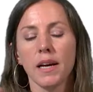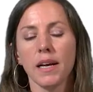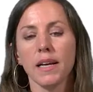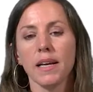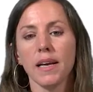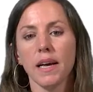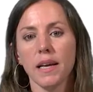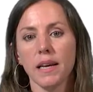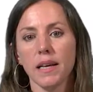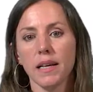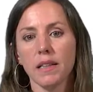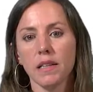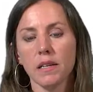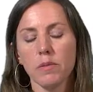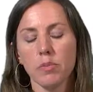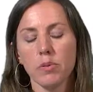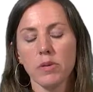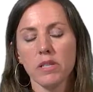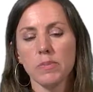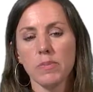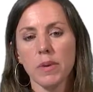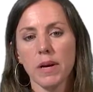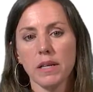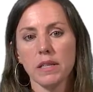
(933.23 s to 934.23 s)
getting the
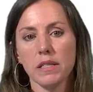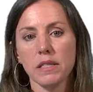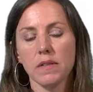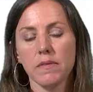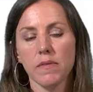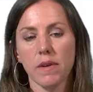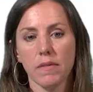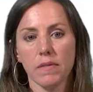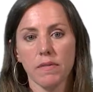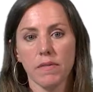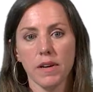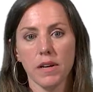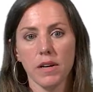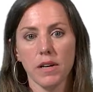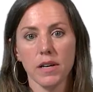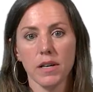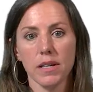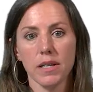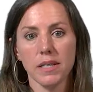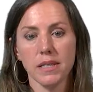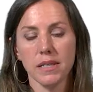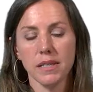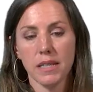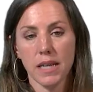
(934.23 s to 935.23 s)
perspective of
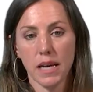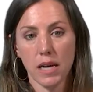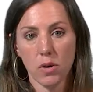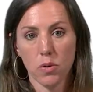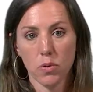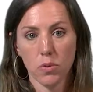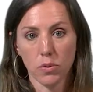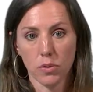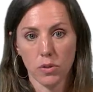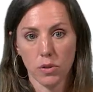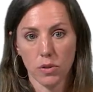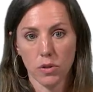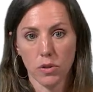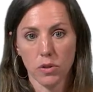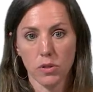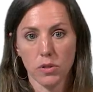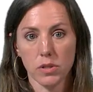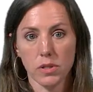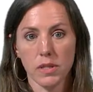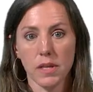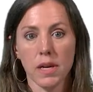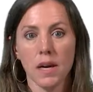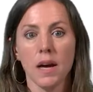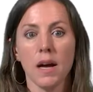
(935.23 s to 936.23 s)
various
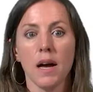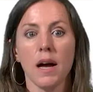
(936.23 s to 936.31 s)
stakeholders,